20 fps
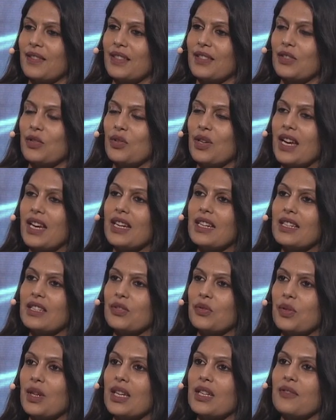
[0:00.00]
this trend
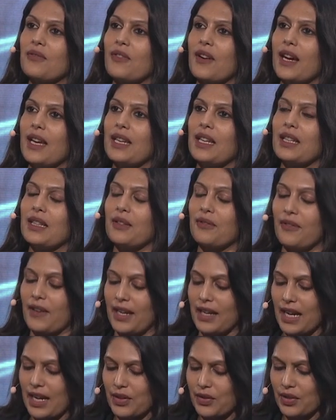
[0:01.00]
is redefining the
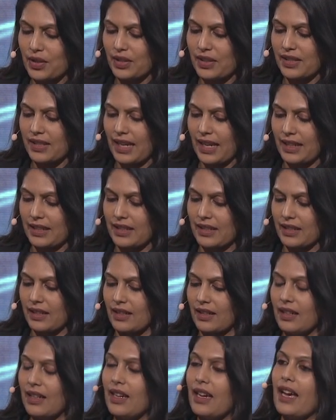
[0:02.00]
financial sector
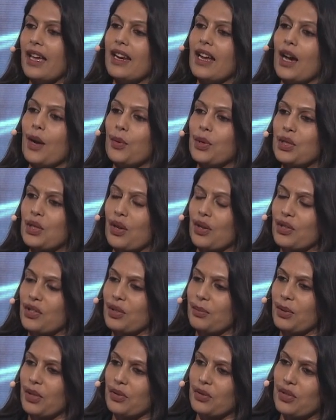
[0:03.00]
and how it
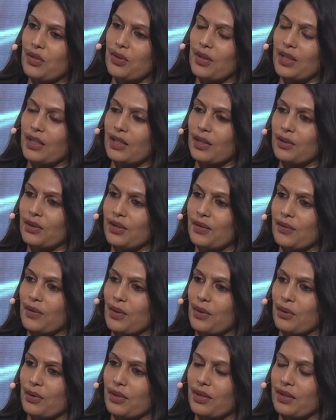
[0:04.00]
contributes to inclusive
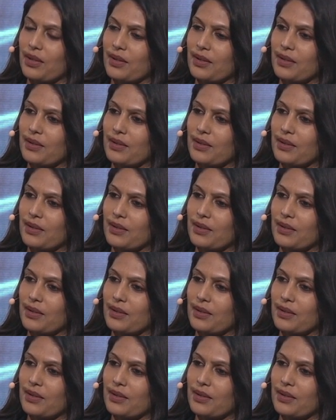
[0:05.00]
growth.